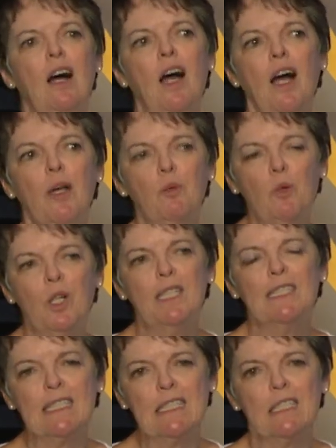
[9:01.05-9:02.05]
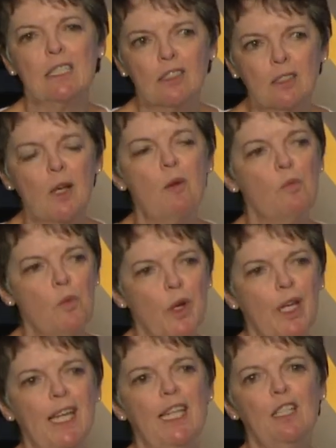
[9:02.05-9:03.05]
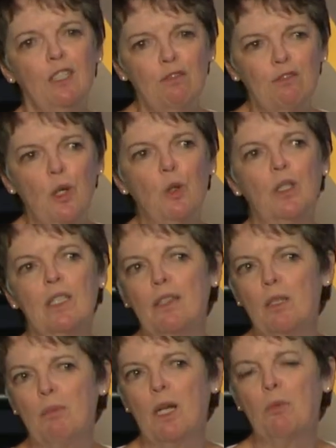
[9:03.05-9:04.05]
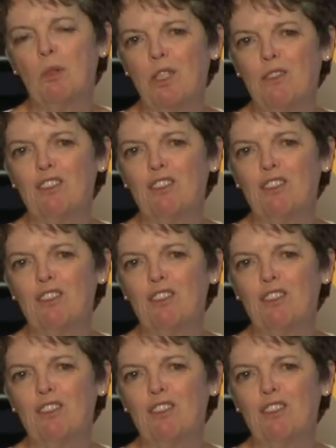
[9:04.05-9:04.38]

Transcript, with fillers: I was in some way evoking the memory of